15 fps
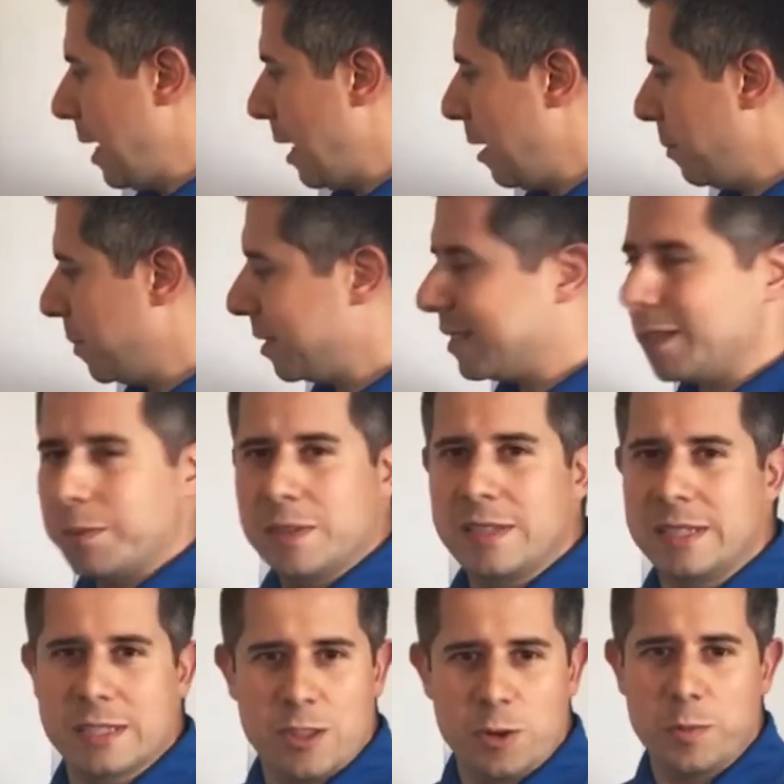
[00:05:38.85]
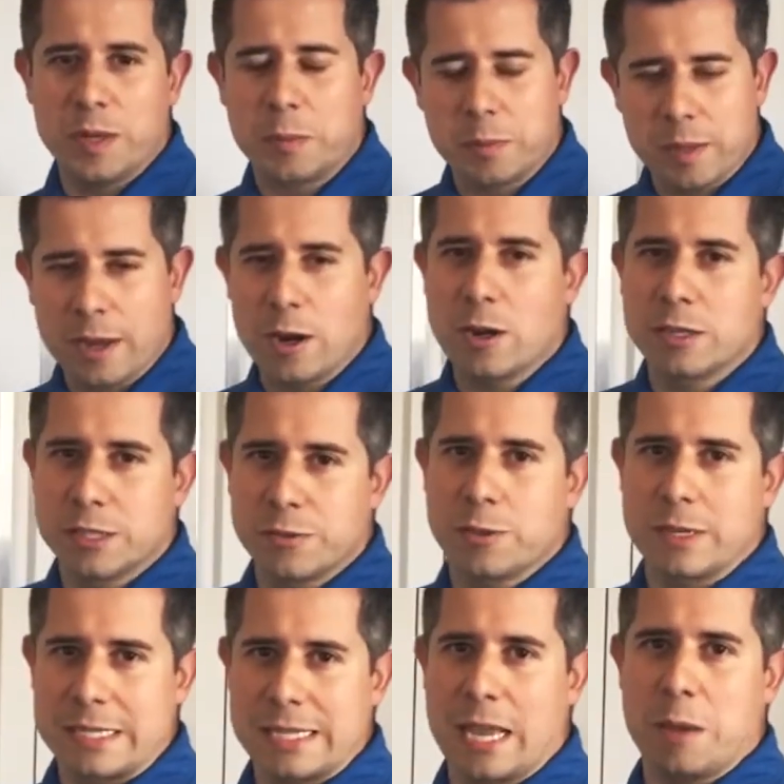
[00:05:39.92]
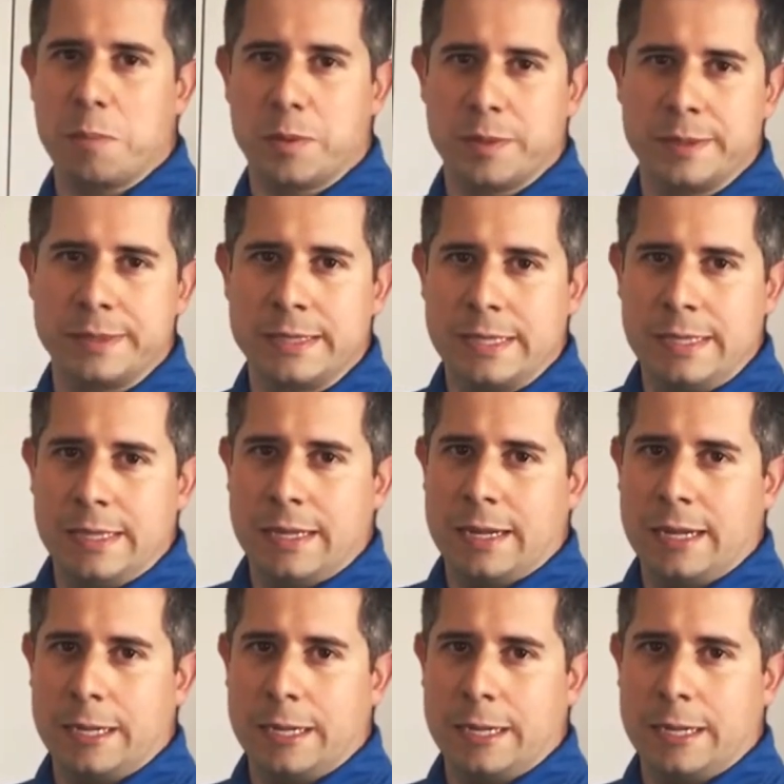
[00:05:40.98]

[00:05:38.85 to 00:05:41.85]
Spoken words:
But some of these other big players, for example,